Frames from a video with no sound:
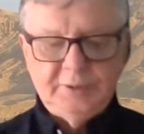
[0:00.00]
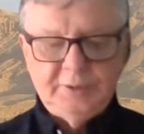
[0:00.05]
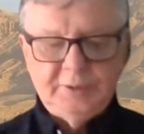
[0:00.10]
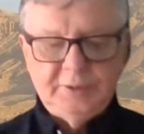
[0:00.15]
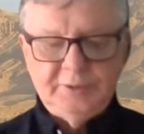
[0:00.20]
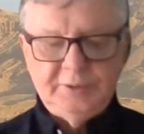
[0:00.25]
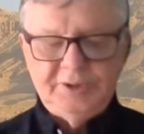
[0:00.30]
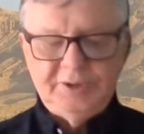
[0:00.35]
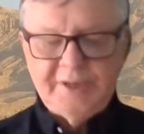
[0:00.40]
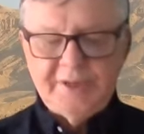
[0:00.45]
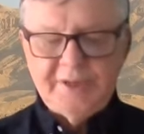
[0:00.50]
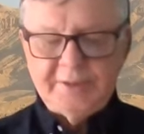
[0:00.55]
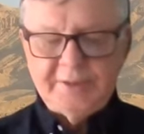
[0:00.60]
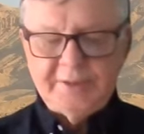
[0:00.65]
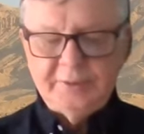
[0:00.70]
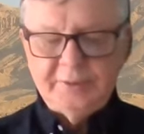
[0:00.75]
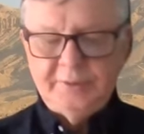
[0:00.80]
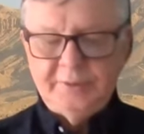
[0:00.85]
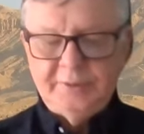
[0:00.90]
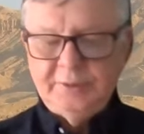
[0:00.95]
The
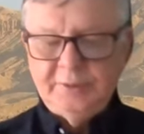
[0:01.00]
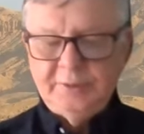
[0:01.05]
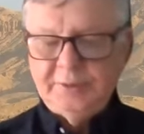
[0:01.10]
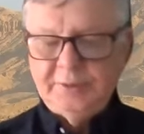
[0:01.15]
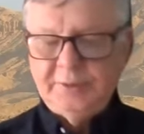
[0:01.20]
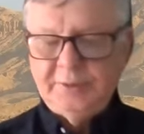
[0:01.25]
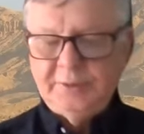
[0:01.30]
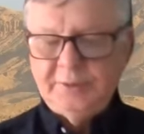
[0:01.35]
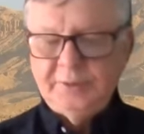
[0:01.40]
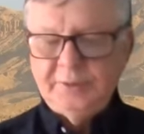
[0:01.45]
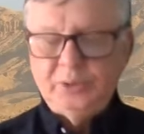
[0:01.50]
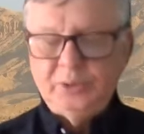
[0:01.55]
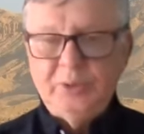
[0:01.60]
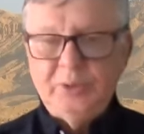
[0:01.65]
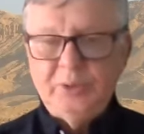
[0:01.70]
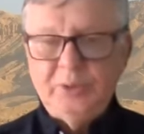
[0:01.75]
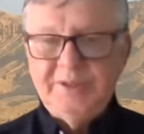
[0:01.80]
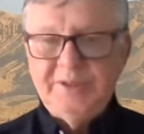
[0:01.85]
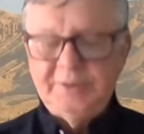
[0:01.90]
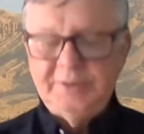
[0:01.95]
second, the
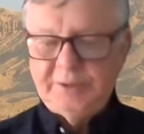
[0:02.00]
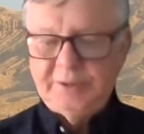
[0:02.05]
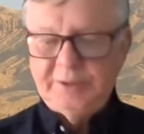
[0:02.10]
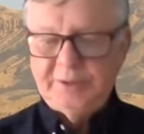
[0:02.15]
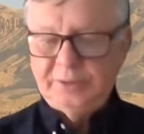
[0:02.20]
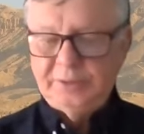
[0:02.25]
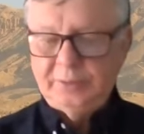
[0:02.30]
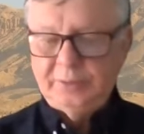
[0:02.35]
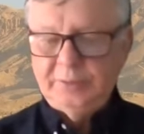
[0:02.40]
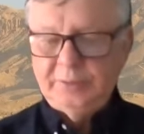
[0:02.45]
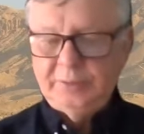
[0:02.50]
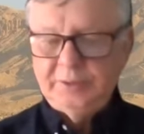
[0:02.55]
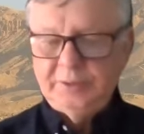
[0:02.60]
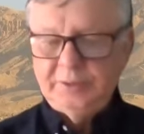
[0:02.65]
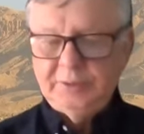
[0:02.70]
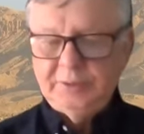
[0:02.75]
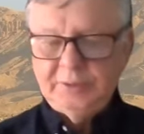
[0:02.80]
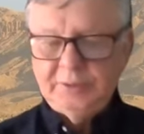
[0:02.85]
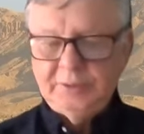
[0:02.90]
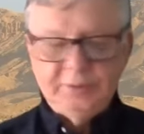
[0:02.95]
reasoning soul,
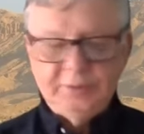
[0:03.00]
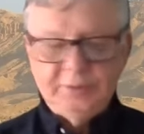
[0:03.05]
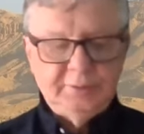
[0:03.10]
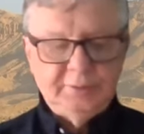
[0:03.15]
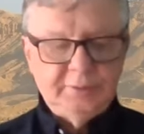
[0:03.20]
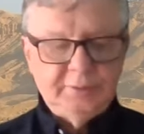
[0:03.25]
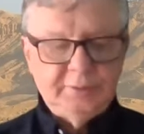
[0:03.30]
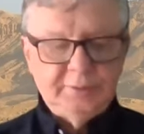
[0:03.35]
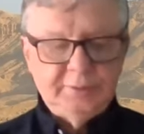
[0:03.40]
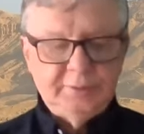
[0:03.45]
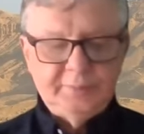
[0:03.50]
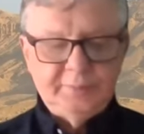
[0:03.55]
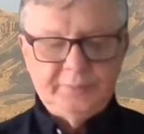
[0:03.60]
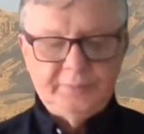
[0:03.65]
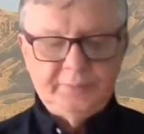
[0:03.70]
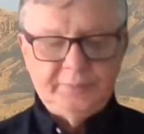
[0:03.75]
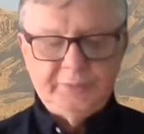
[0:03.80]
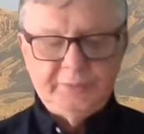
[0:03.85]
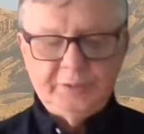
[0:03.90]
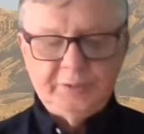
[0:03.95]

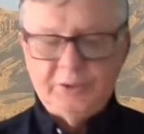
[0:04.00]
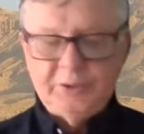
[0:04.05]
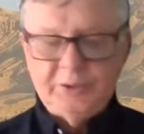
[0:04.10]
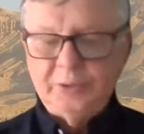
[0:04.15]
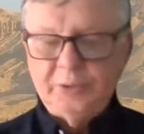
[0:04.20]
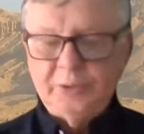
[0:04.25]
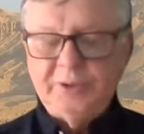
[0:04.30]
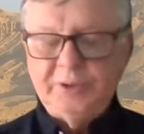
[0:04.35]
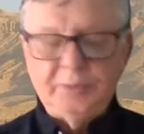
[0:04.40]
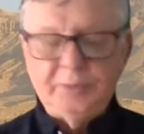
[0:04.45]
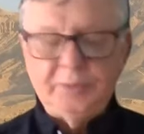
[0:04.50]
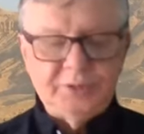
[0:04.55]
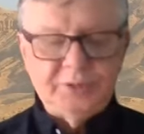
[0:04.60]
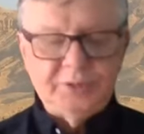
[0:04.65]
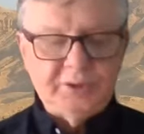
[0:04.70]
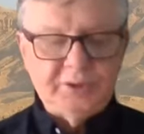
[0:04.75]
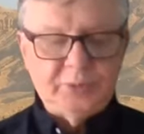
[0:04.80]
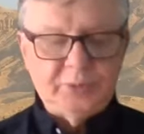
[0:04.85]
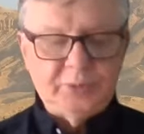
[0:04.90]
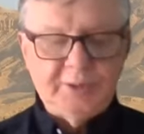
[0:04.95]
can only come to
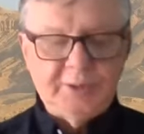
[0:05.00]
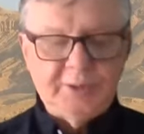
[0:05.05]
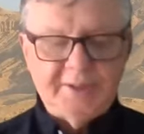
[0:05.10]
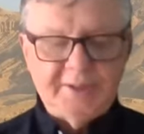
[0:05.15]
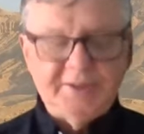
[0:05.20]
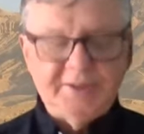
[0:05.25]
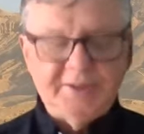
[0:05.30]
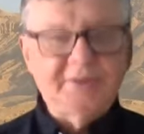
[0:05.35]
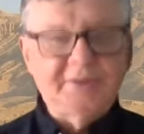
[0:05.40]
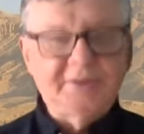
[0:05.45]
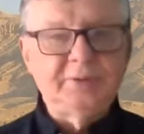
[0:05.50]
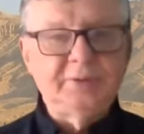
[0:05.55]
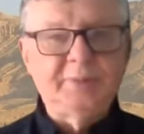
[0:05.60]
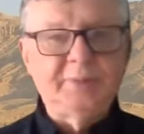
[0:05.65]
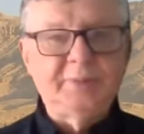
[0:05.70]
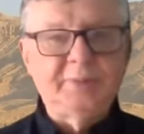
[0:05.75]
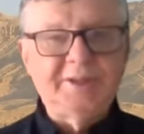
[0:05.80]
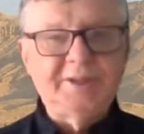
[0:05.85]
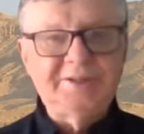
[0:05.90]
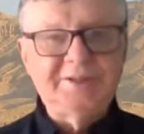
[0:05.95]
this realization
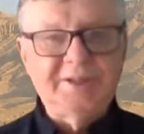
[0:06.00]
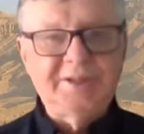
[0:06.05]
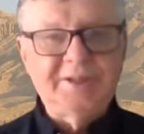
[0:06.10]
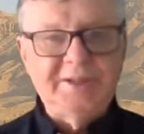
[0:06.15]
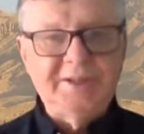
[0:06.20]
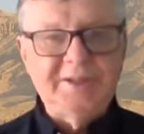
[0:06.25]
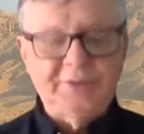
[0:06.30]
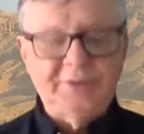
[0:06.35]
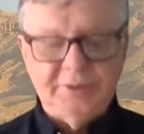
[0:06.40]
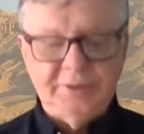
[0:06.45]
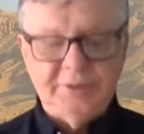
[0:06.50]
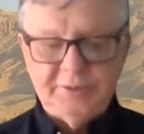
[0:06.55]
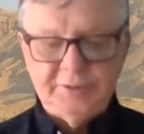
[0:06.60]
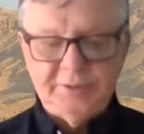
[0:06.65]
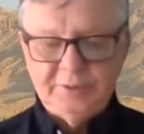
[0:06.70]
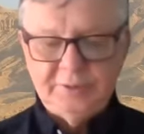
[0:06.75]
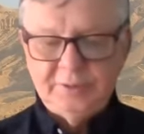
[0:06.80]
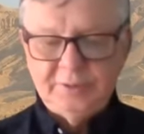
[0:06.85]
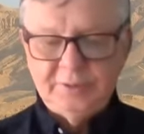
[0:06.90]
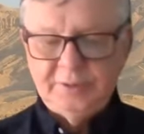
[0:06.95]
by stages.
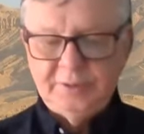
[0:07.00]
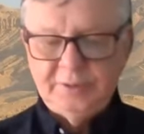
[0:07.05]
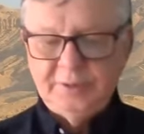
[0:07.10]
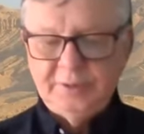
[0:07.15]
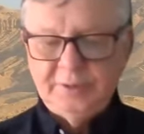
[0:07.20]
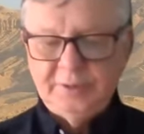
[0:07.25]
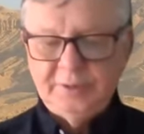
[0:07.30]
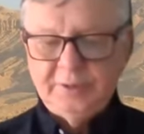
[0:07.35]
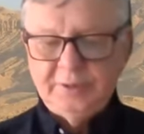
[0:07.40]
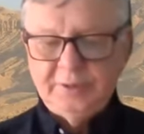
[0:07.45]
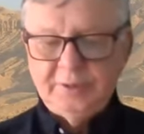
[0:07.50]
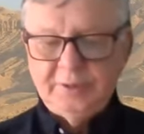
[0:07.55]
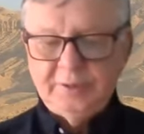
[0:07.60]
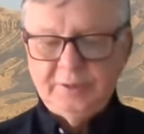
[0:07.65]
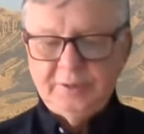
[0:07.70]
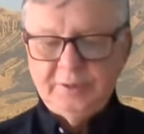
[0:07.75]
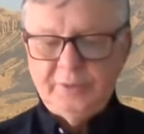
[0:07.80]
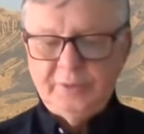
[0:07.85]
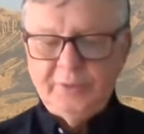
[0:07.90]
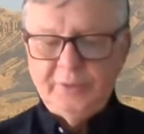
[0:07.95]

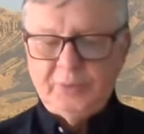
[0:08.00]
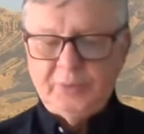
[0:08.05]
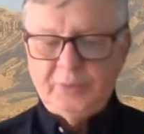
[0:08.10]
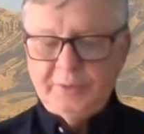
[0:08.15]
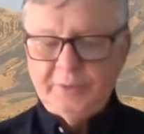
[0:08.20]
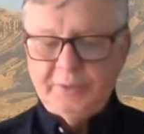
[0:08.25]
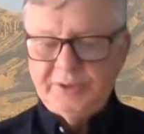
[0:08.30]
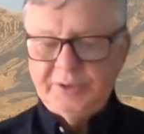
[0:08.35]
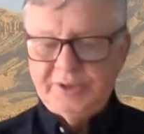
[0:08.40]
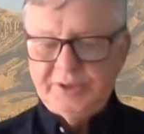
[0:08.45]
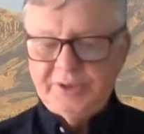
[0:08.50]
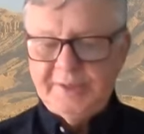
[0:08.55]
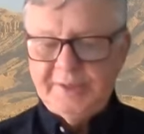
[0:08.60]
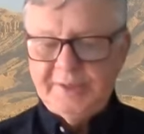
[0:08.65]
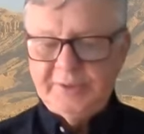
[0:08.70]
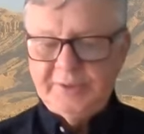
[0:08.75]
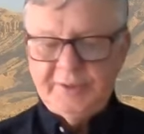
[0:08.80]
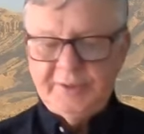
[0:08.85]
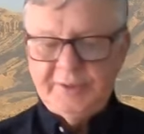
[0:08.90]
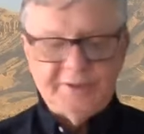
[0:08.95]
Therefore, we could say
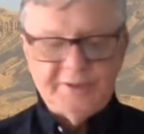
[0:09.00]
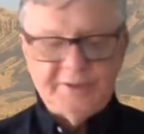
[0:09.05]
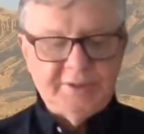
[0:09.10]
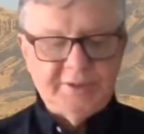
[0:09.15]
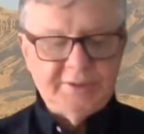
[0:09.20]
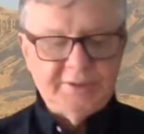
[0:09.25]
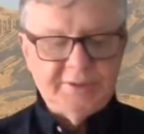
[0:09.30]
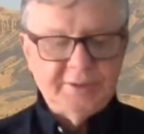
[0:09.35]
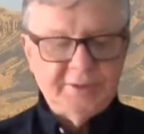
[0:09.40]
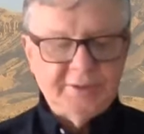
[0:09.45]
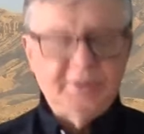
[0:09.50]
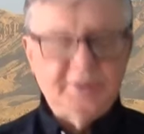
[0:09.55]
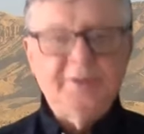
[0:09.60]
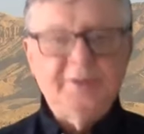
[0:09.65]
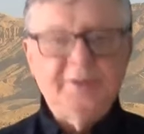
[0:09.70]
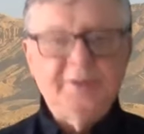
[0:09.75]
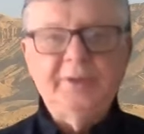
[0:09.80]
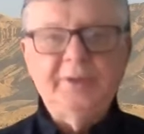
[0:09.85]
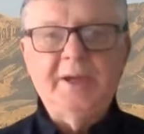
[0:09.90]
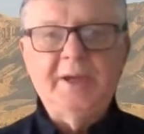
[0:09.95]
that this is
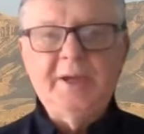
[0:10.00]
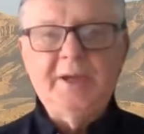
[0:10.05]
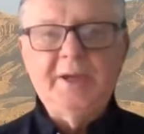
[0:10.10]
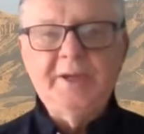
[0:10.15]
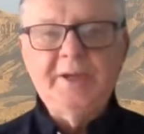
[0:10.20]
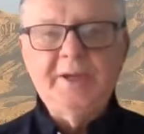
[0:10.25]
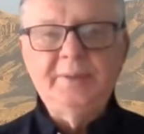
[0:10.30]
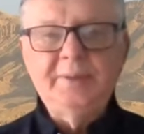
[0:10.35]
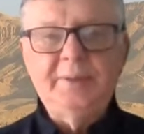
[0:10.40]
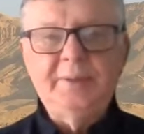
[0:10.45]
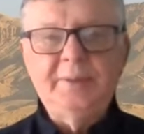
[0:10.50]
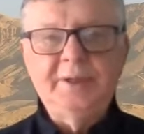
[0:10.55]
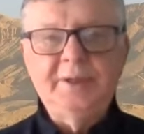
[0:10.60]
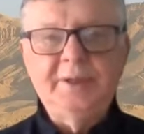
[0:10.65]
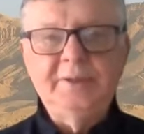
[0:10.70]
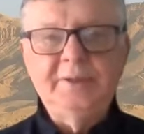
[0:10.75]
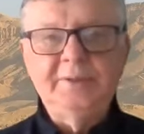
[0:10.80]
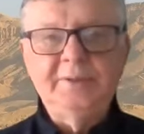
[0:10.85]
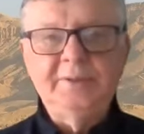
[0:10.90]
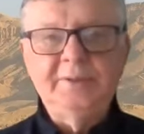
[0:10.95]
the higher
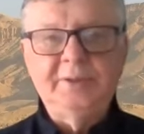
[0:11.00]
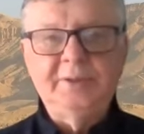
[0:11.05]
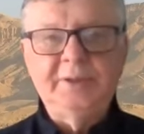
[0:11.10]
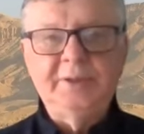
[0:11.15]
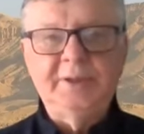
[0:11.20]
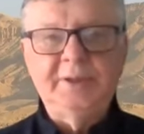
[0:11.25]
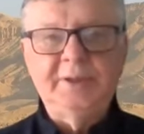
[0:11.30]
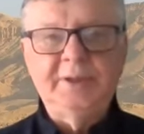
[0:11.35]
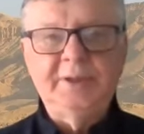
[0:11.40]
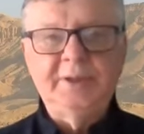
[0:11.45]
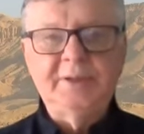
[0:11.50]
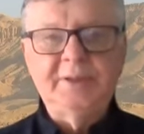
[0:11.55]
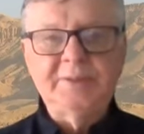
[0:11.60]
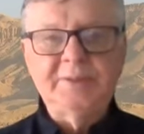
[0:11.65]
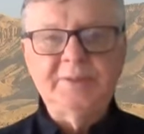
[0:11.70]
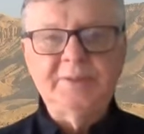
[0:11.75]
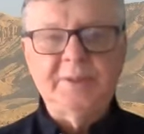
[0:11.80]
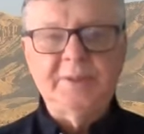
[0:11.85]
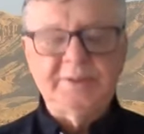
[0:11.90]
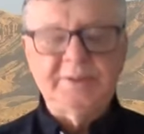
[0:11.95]
mind, or the higher
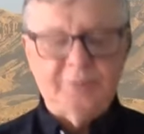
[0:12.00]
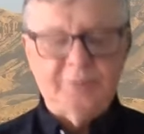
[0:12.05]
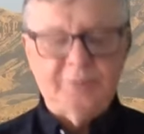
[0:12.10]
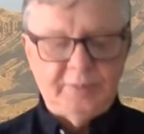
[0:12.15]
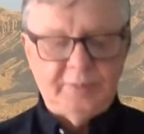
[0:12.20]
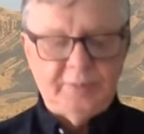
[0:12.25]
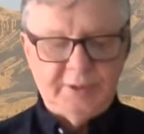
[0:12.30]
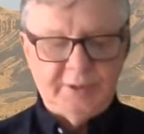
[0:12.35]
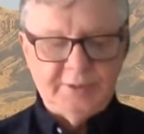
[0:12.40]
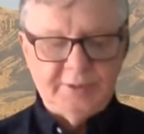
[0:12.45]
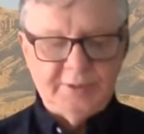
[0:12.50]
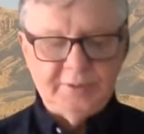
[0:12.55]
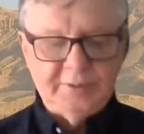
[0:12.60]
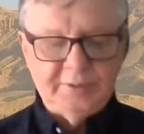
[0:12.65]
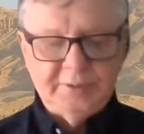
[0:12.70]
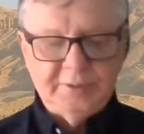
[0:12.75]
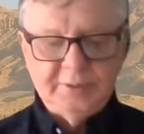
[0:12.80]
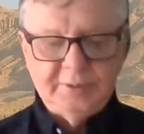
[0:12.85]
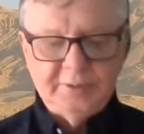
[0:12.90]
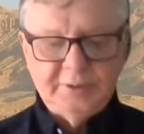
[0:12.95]
aspects of our mind
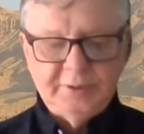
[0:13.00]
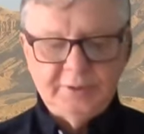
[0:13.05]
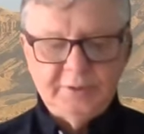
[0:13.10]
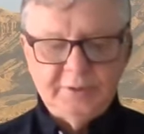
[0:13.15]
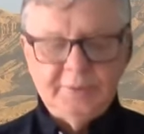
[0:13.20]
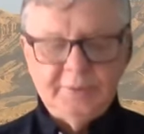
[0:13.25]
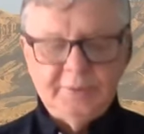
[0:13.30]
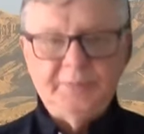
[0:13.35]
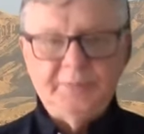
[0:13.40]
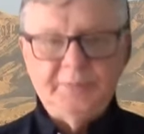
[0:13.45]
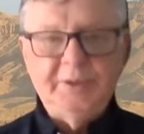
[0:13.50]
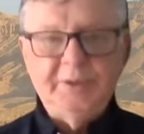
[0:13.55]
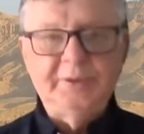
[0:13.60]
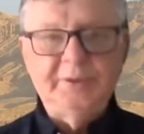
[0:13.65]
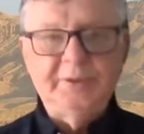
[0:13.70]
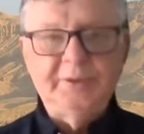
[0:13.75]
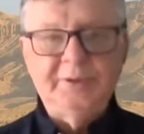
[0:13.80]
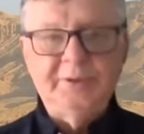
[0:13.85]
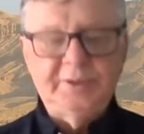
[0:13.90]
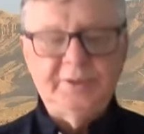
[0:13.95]
in
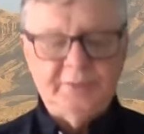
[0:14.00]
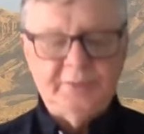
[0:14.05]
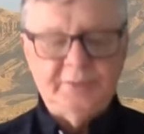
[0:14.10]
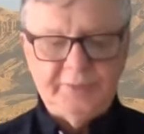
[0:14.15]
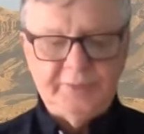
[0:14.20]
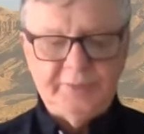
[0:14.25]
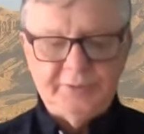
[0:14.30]
the theosophical